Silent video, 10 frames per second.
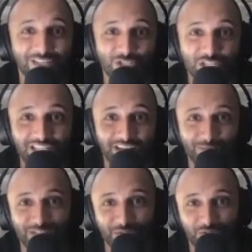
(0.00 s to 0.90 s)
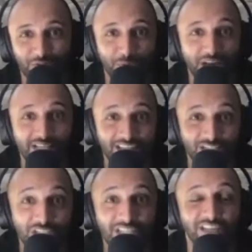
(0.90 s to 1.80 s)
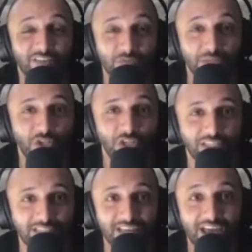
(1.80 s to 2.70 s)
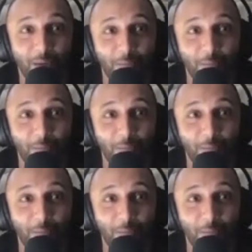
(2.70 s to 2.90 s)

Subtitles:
and she gives me cookies.